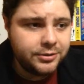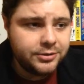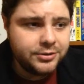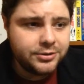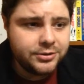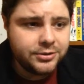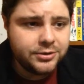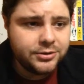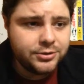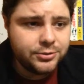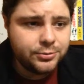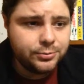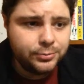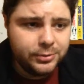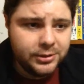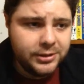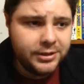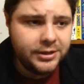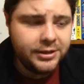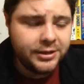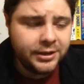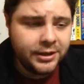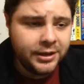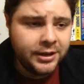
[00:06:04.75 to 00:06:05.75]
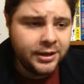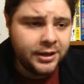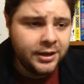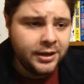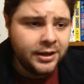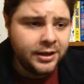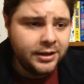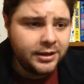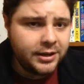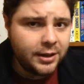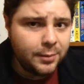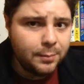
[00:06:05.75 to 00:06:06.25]
It's a really
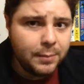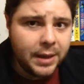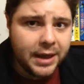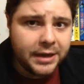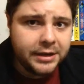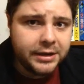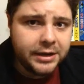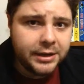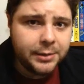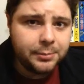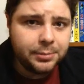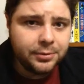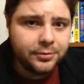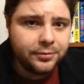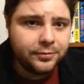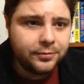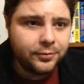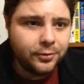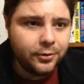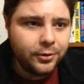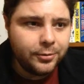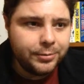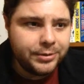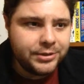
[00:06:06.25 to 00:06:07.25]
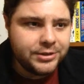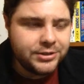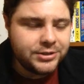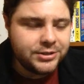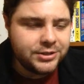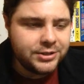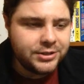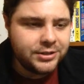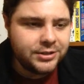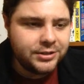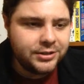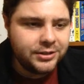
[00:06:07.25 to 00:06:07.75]
commanding
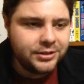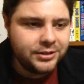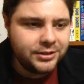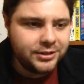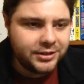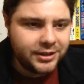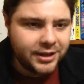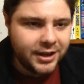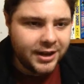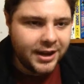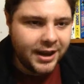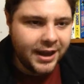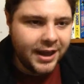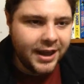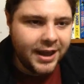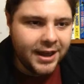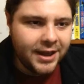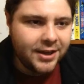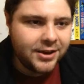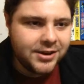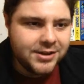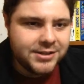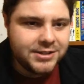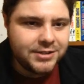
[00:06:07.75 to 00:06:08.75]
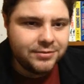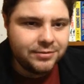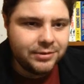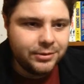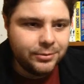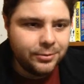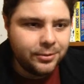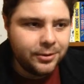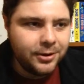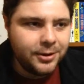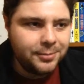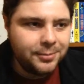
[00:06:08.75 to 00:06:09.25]
performance, and you kind of hang on his every
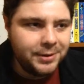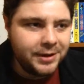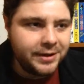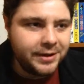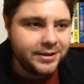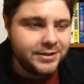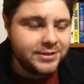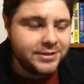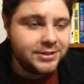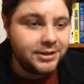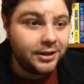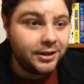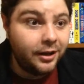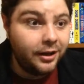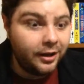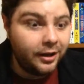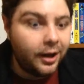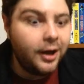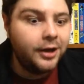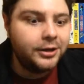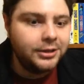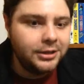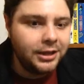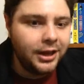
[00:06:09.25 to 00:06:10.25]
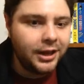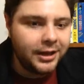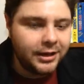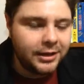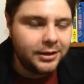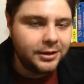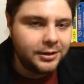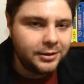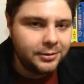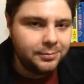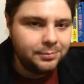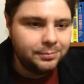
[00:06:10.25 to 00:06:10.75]
word because,
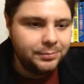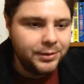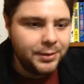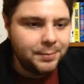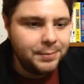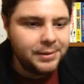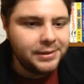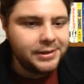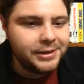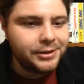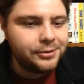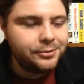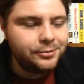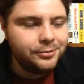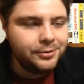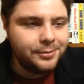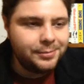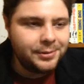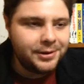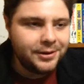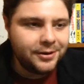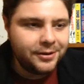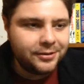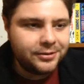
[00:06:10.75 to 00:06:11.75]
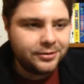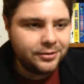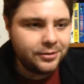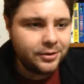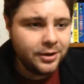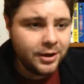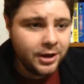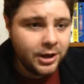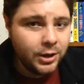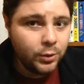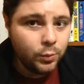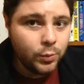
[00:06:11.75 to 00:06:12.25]
unlike the Billy Crudup character,
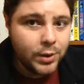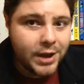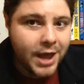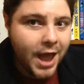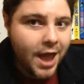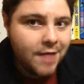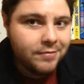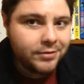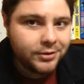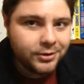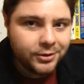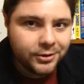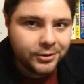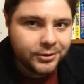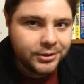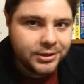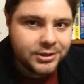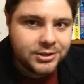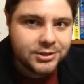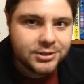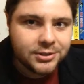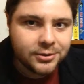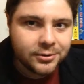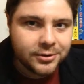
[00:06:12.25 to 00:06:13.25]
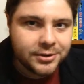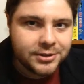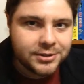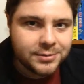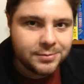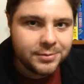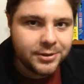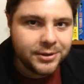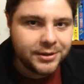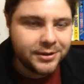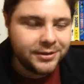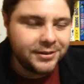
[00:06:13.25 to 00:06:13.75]
we haven't heard these stories
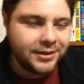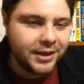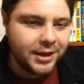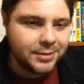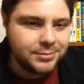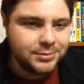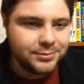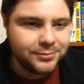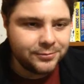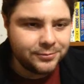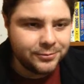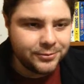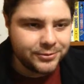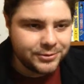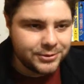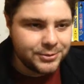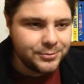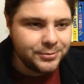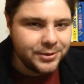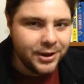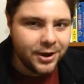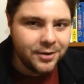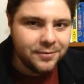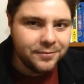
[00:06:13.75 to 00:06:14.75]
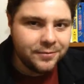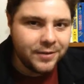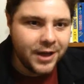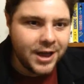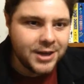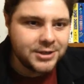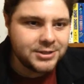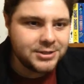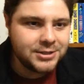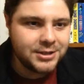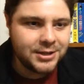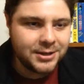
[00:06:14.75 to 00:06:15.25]
a million times before, so we are
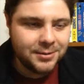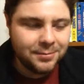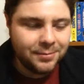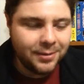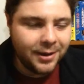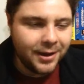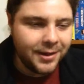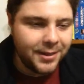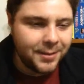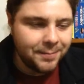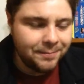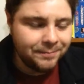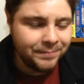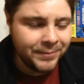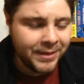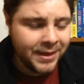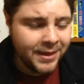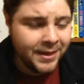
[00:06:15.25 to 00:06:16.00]
fascinated by them.